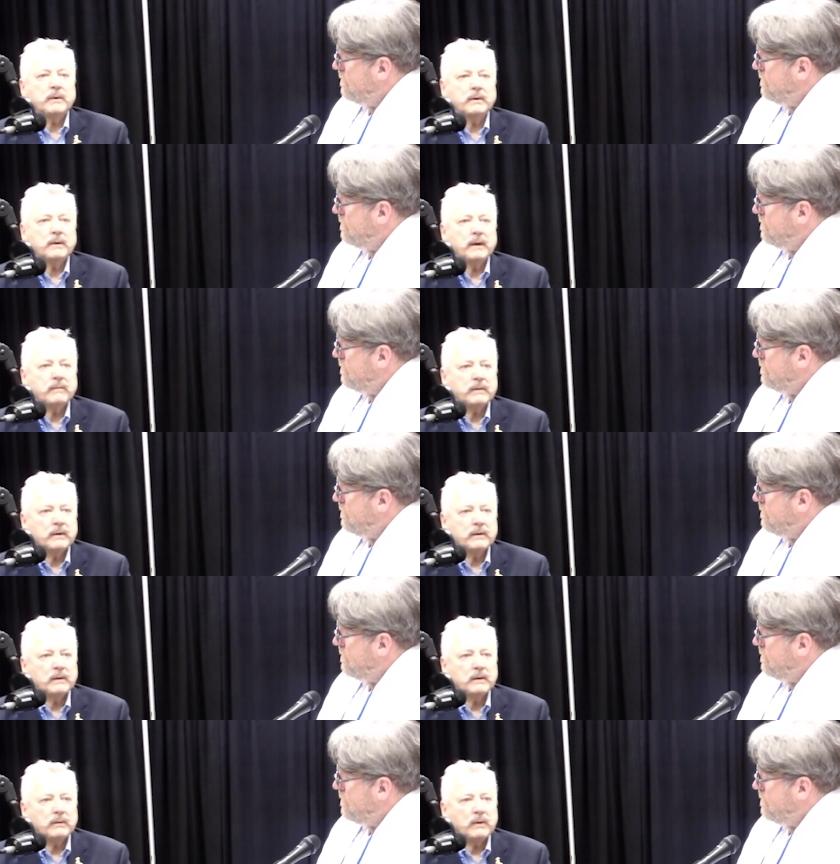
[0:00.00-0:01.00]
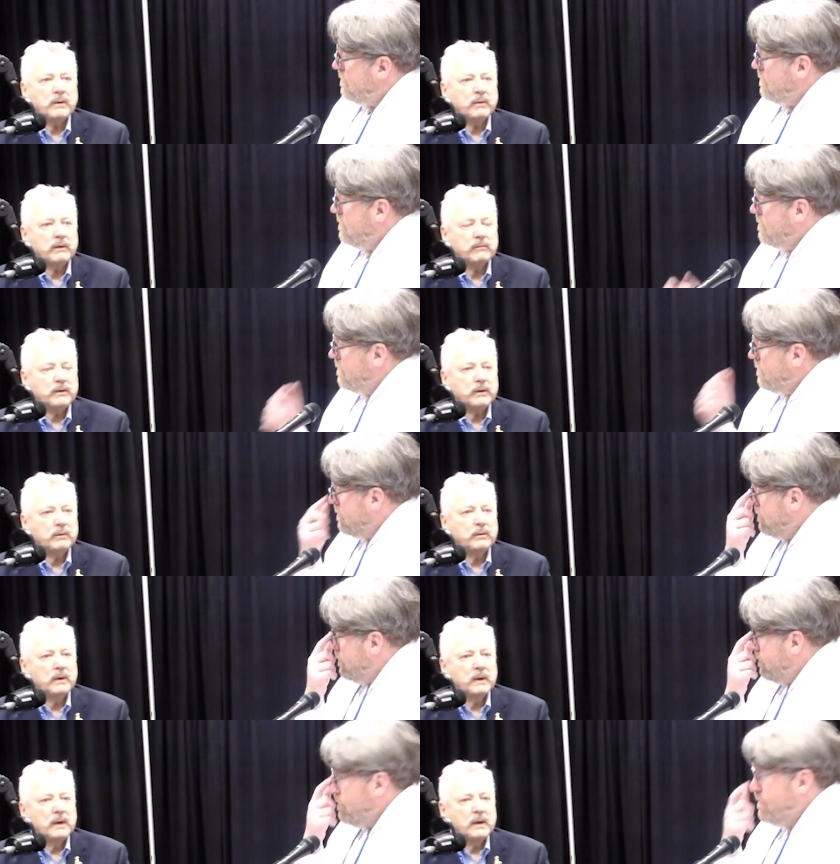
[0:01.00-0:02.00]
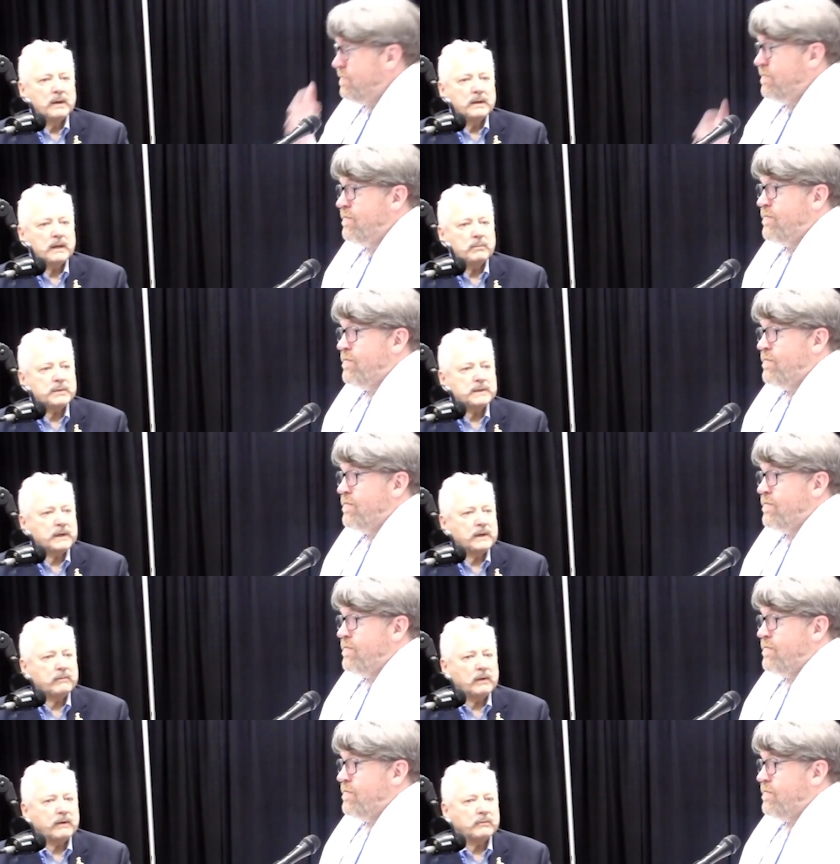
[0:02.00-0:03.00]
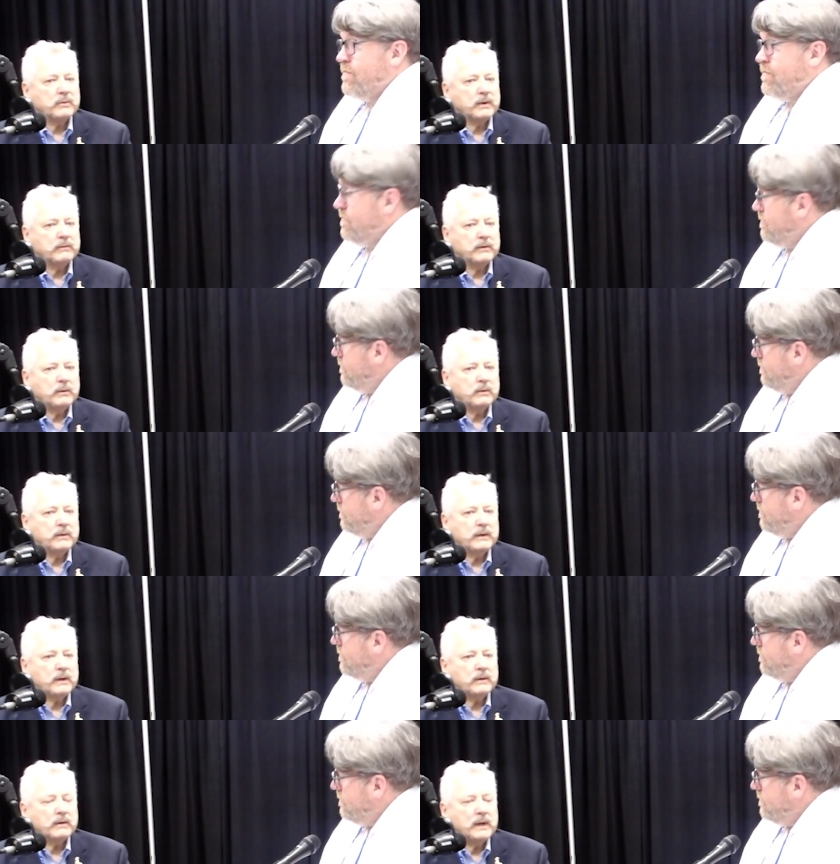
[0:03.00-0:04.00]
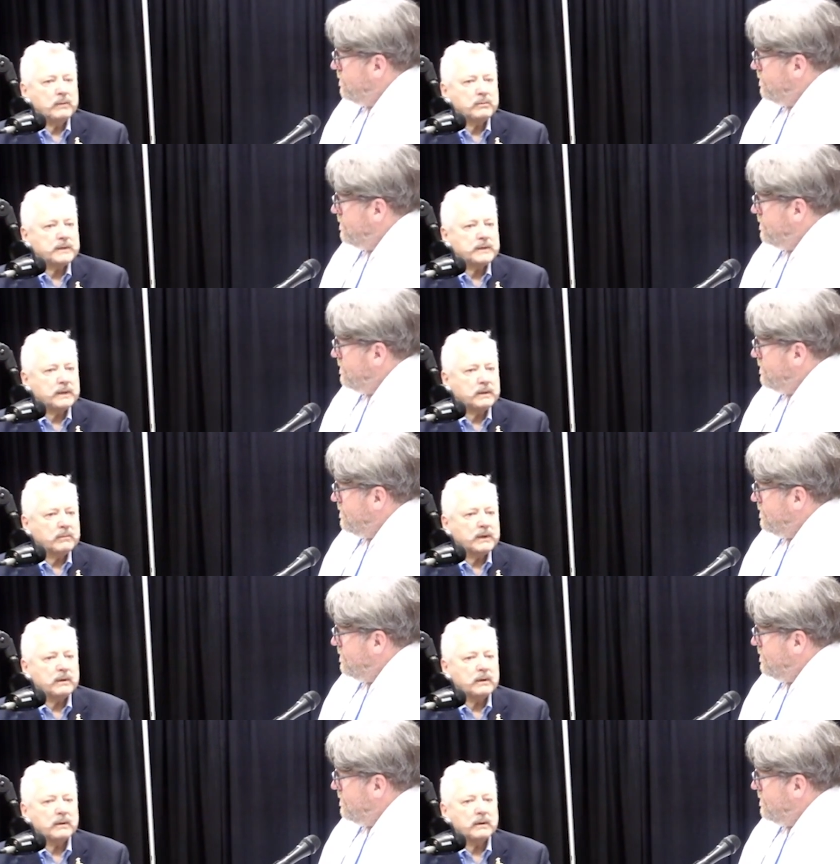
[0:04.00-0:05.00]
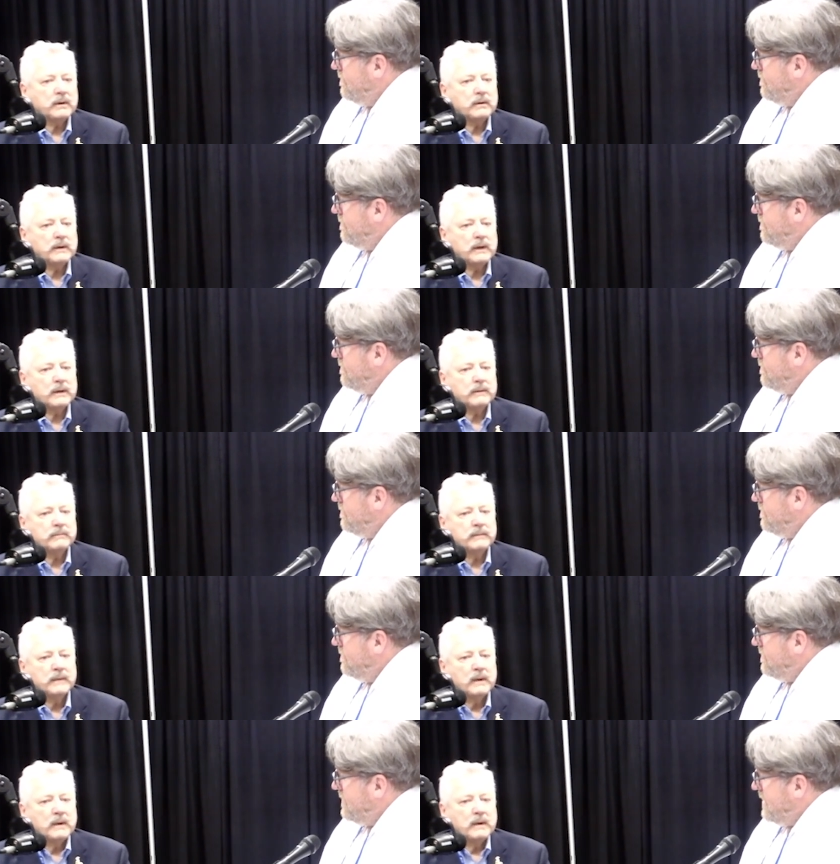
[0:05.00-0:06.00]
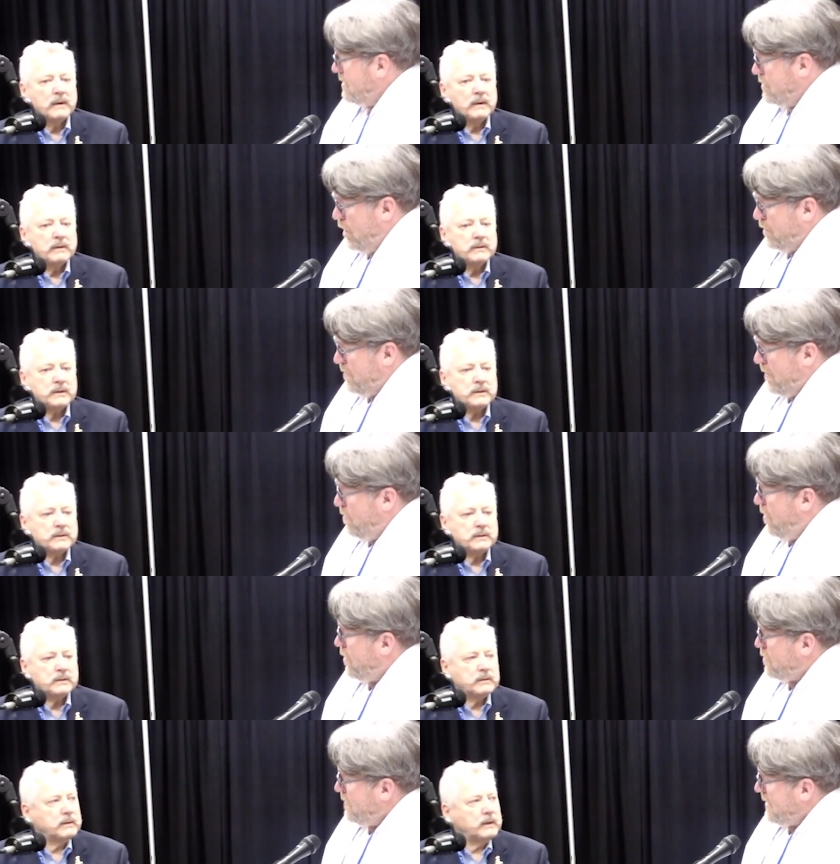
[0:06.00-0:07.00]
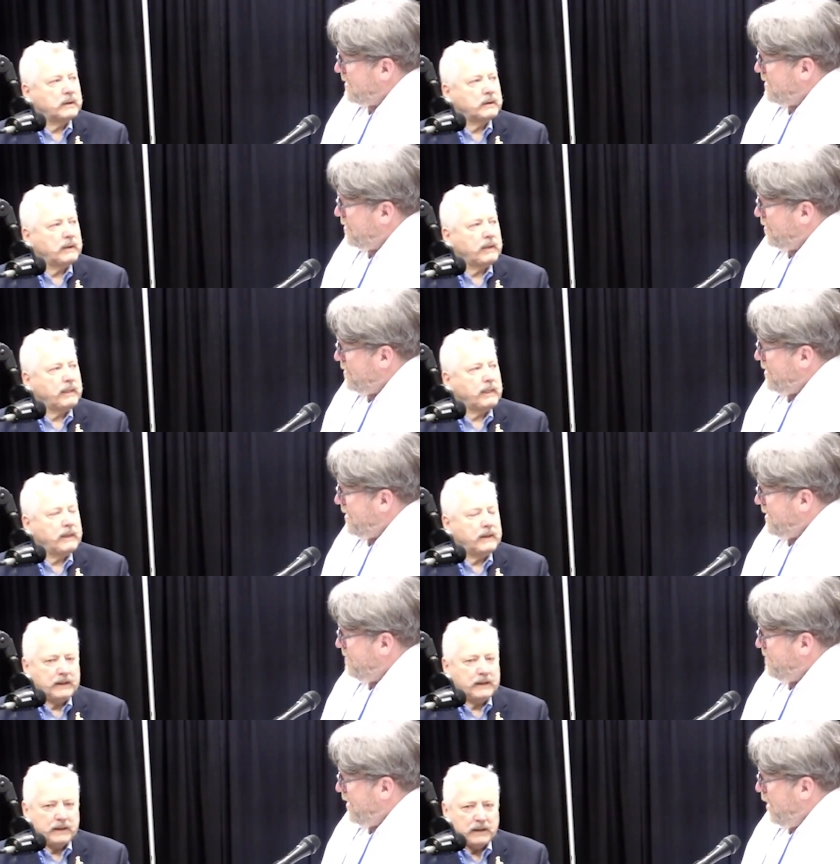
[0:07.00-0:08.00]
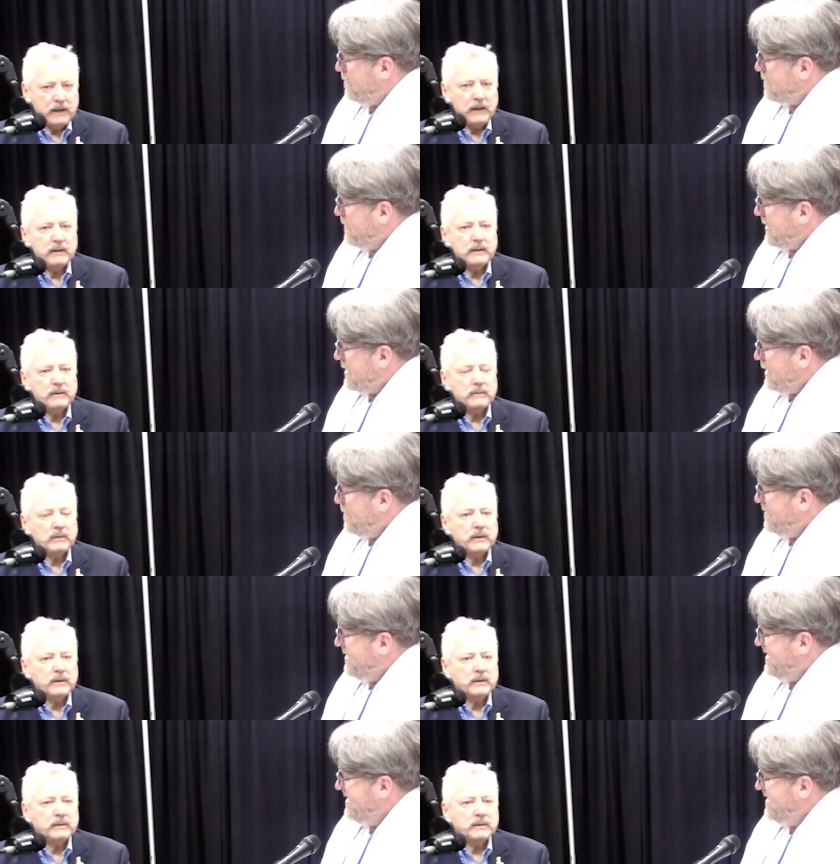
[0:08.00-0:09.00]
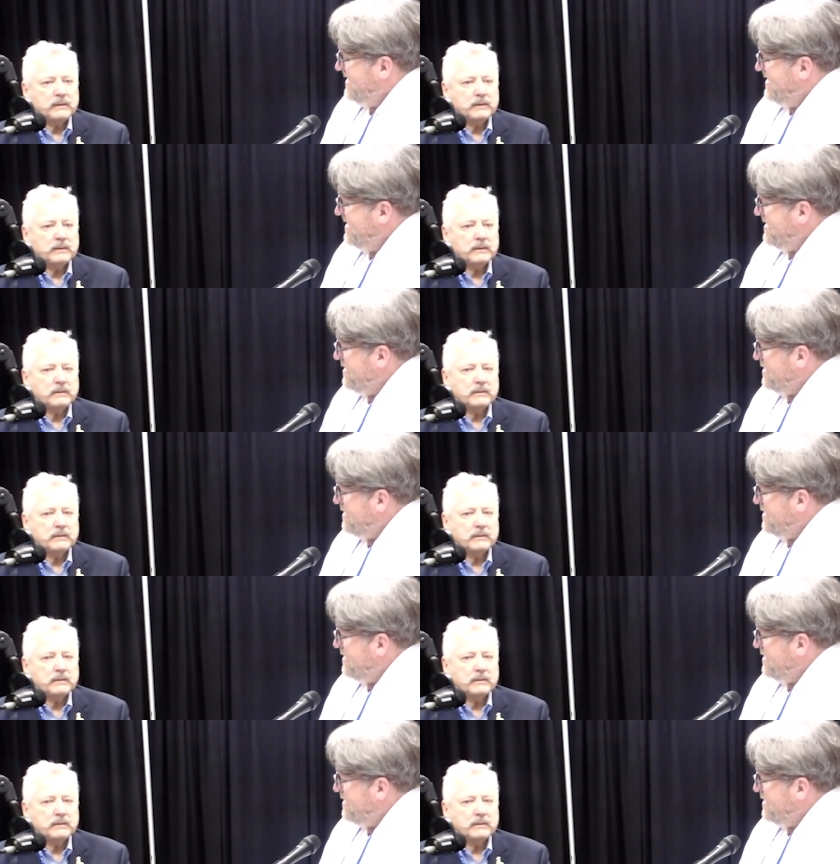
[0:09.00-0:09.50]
Speaker 1: have a, a right wing view, ten percent have a left wing view, the other eighty percent in the middle are... Um,
Speaker 2: as long as just, my water's pick, yeah, turned on and my garbage yeah, is picked up? Well, they're, they're